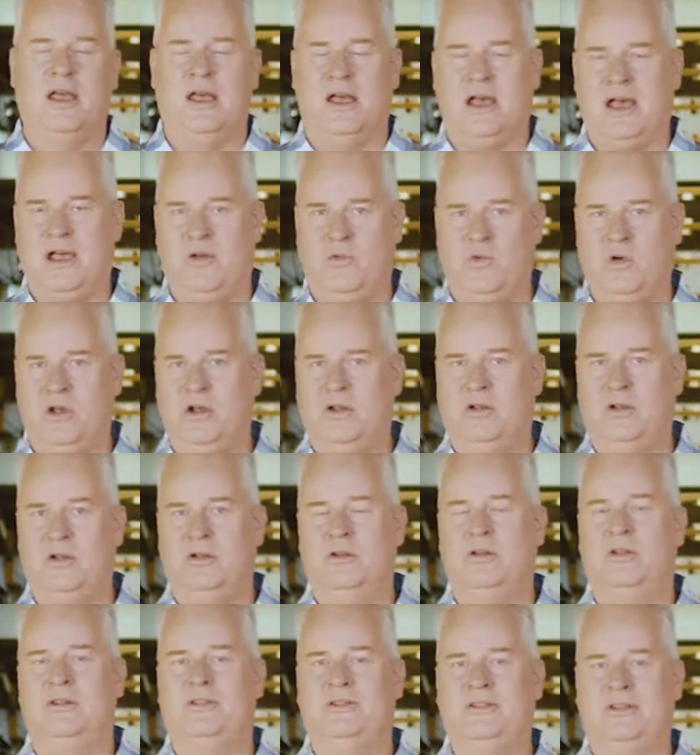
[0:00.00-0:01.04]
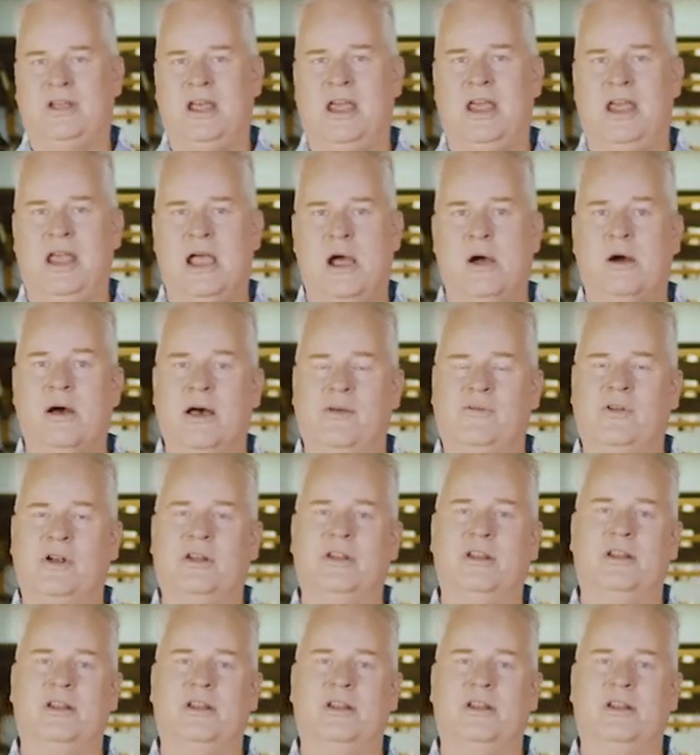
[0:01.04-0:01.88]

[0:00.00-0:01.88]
I will say, however,